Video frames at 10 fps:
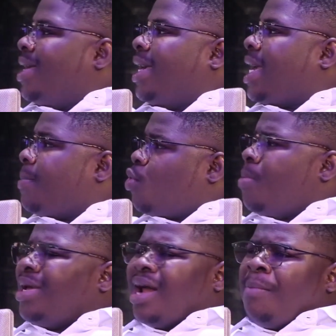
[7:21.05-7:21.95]
It kept
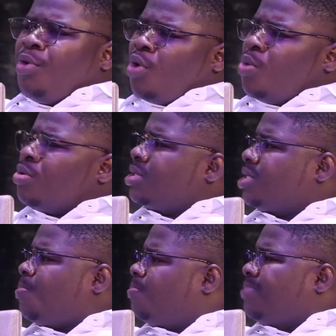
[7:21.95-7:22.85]
coming. Almiron
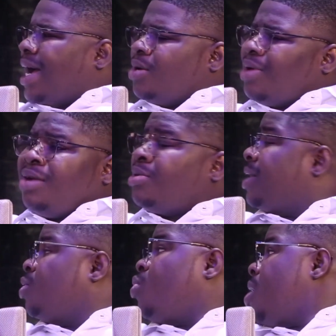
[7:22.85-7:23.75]
was, I don't
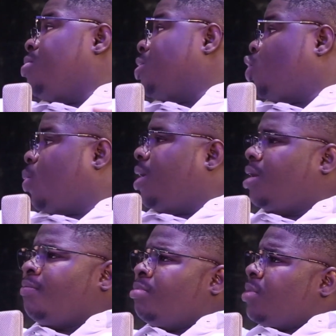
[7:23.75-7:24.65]
know what he was
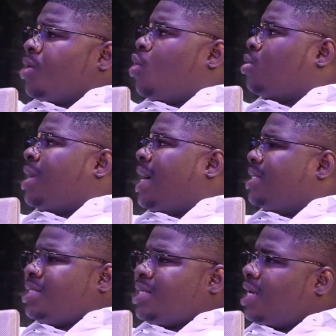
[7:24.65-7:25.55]
doing. Gordon had
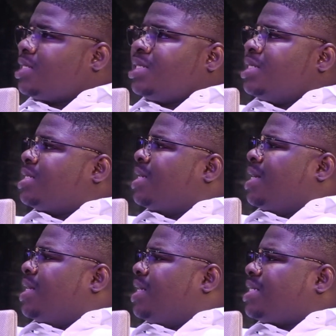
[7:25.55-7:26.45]
his chances.
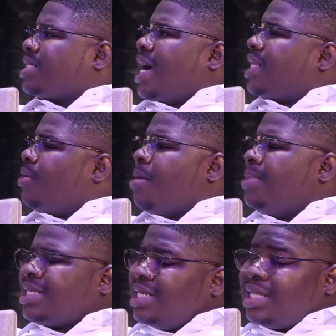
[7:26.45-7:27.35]
They were
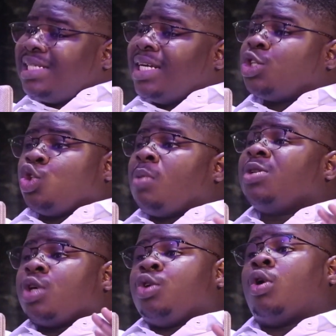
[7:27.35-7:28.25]
missing things that they should not
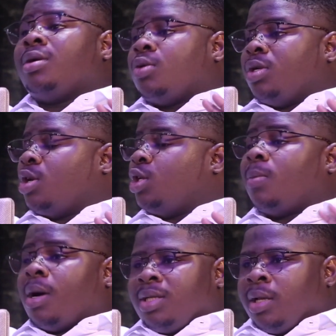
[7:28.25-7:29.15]
miss on a
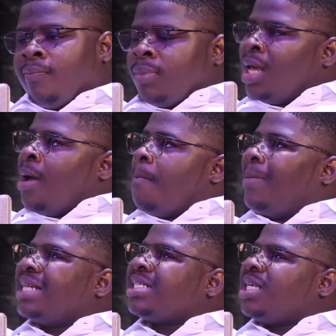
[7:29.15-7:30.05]
normal day.
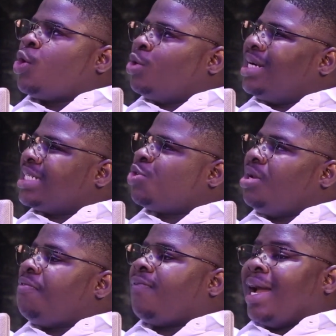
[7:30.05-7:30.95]
Man City could not
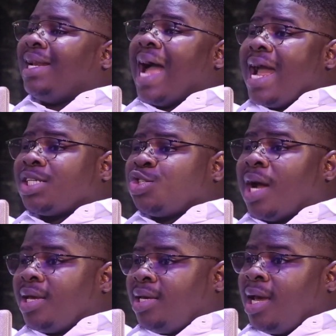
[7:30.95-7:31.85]
necessarily find that extra
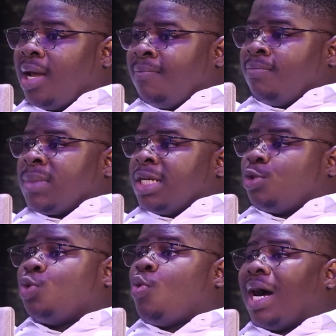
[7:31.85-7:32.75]
gear
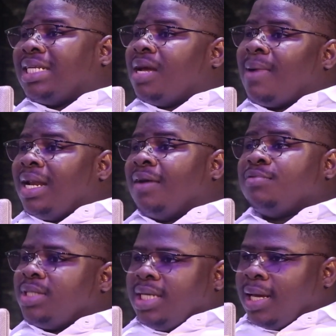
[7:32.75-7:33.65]
to go at them and level
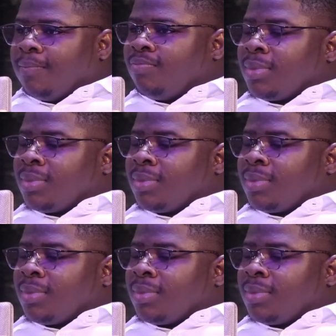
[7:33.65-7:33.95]
the game.